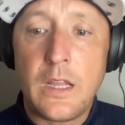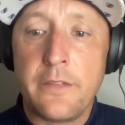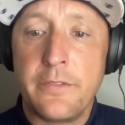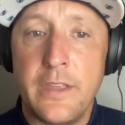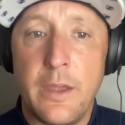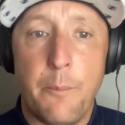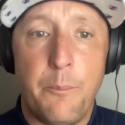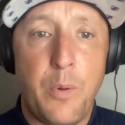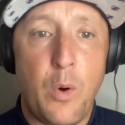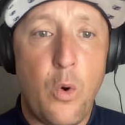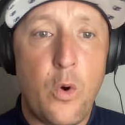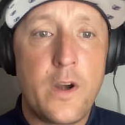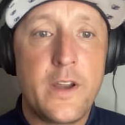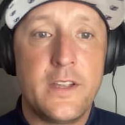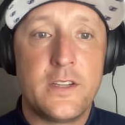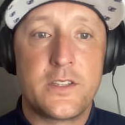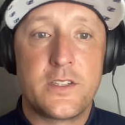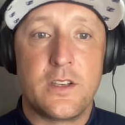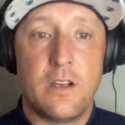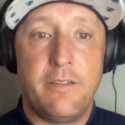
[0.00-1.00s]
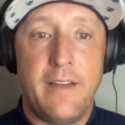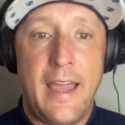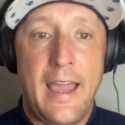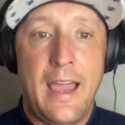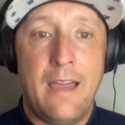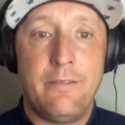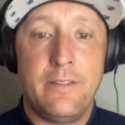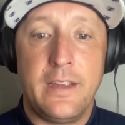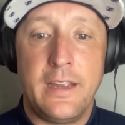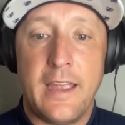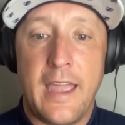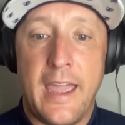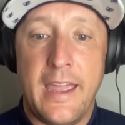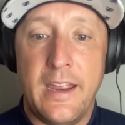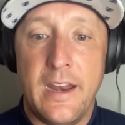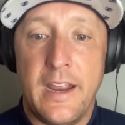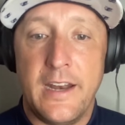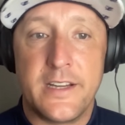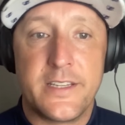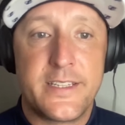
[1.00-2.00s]
The importance of having
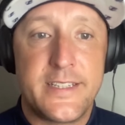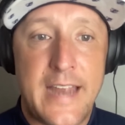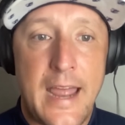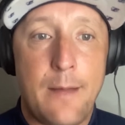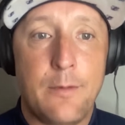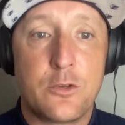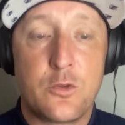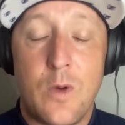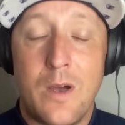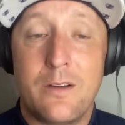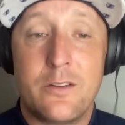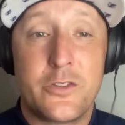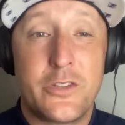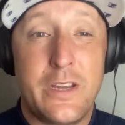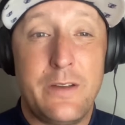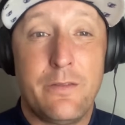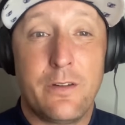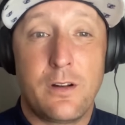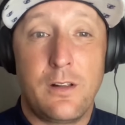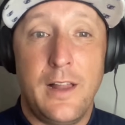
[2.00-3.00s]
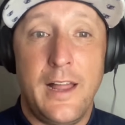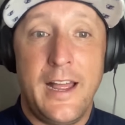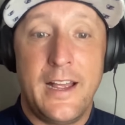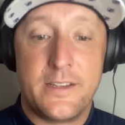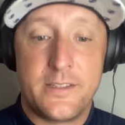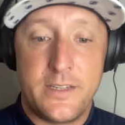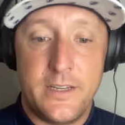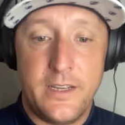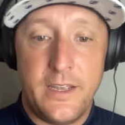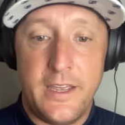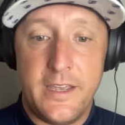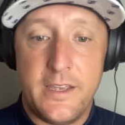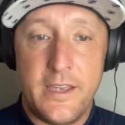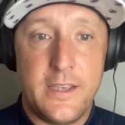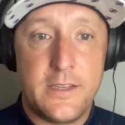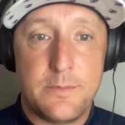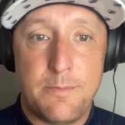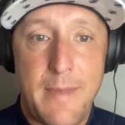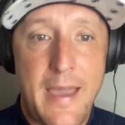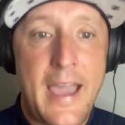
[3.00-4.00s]
an established wide receiver class
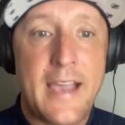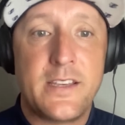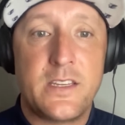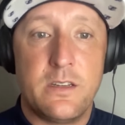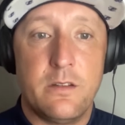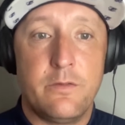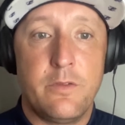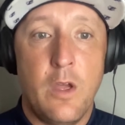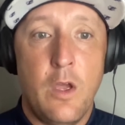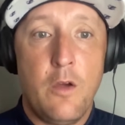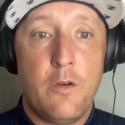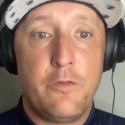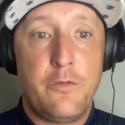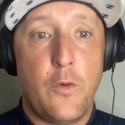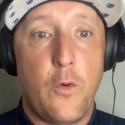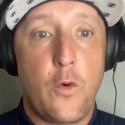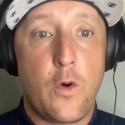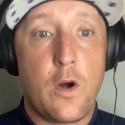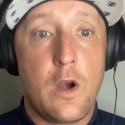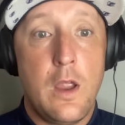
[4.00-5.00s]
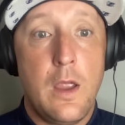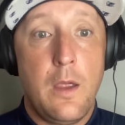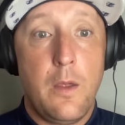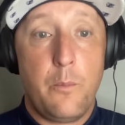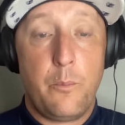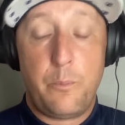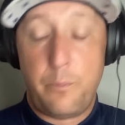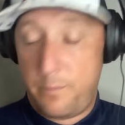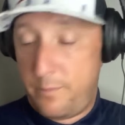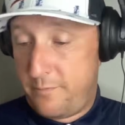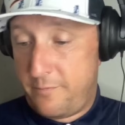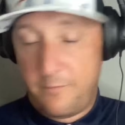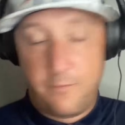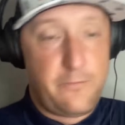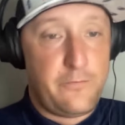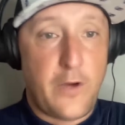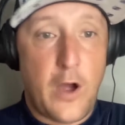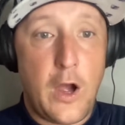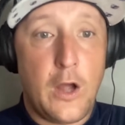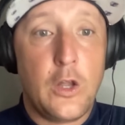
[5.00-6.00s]
is massive for
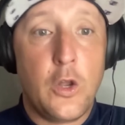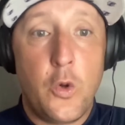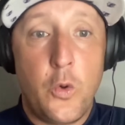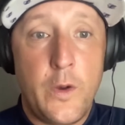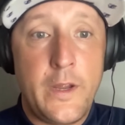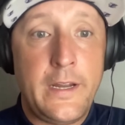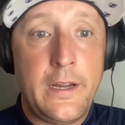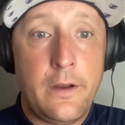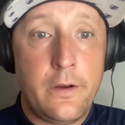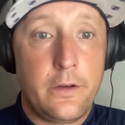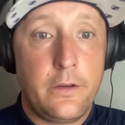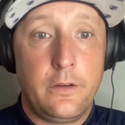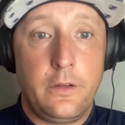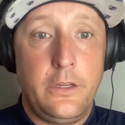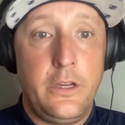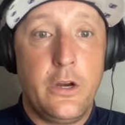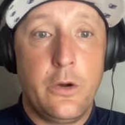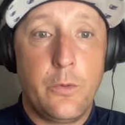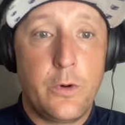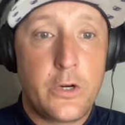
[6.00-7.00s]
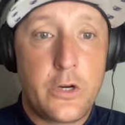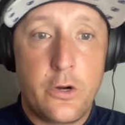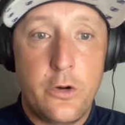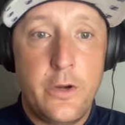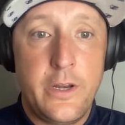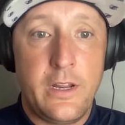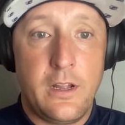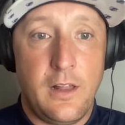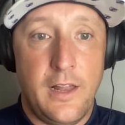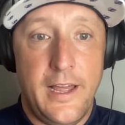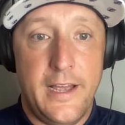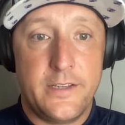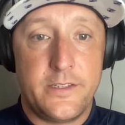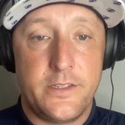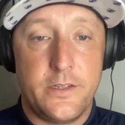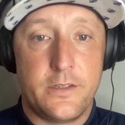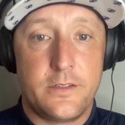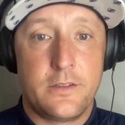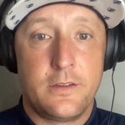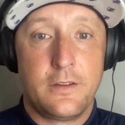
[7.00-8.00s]
following year recruiting
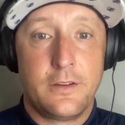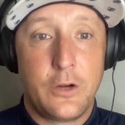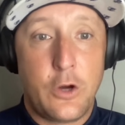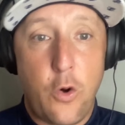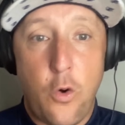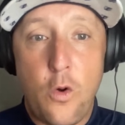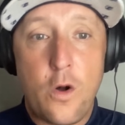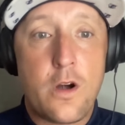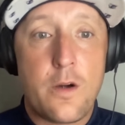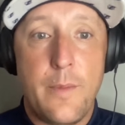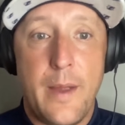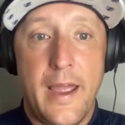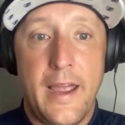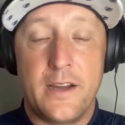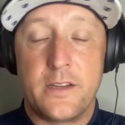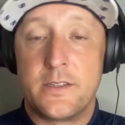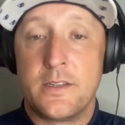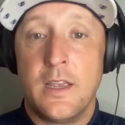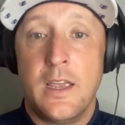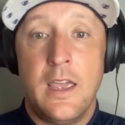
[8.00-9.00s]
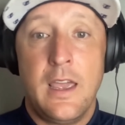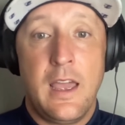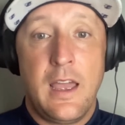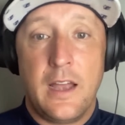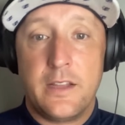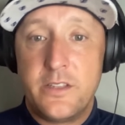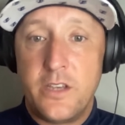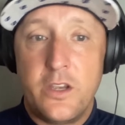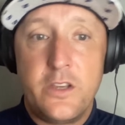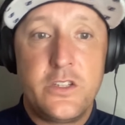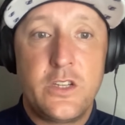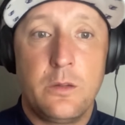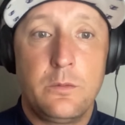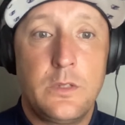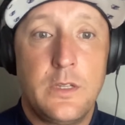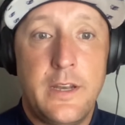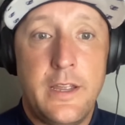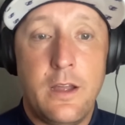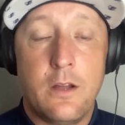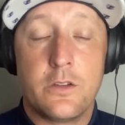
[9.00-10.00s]
classes, quarterbacks. I'll tell you
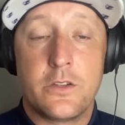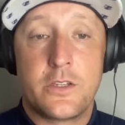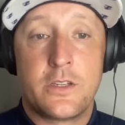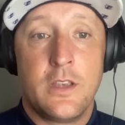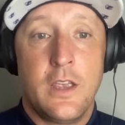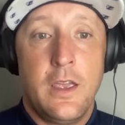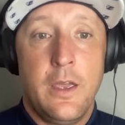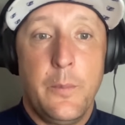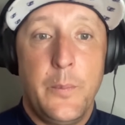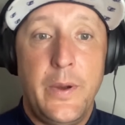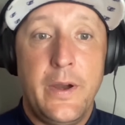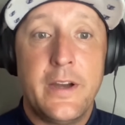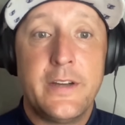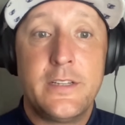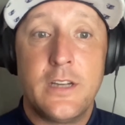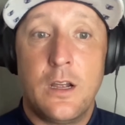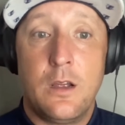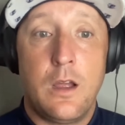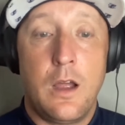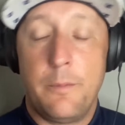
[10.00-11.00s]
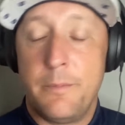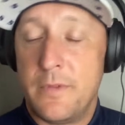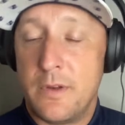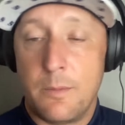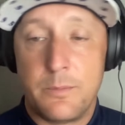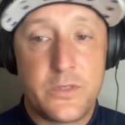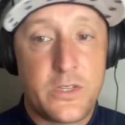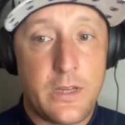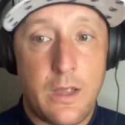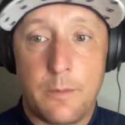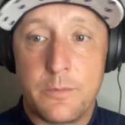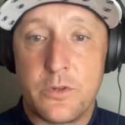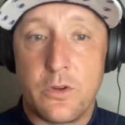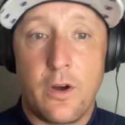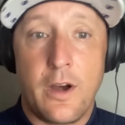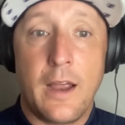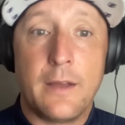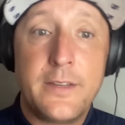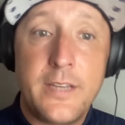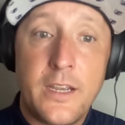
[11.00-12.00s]
something else, Perry Tom. I'm
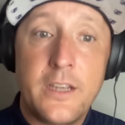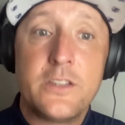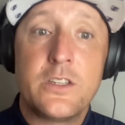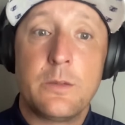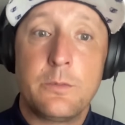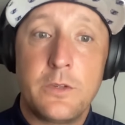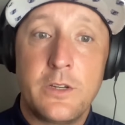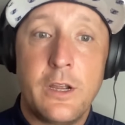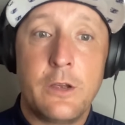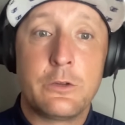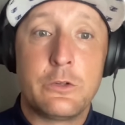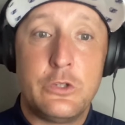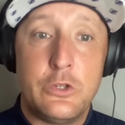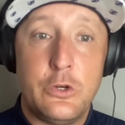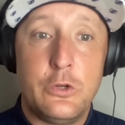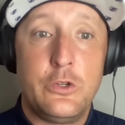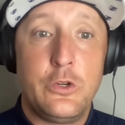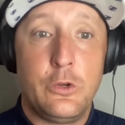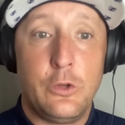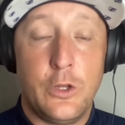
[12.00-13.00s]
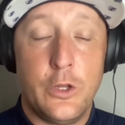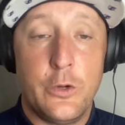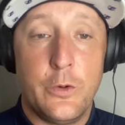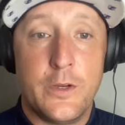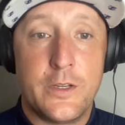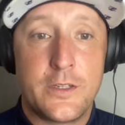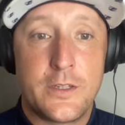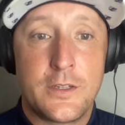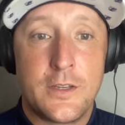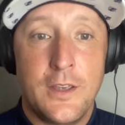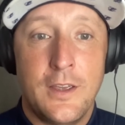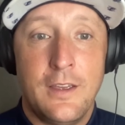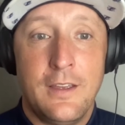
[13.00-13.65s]
sorry. I'll tell you something else. JuJu Lewis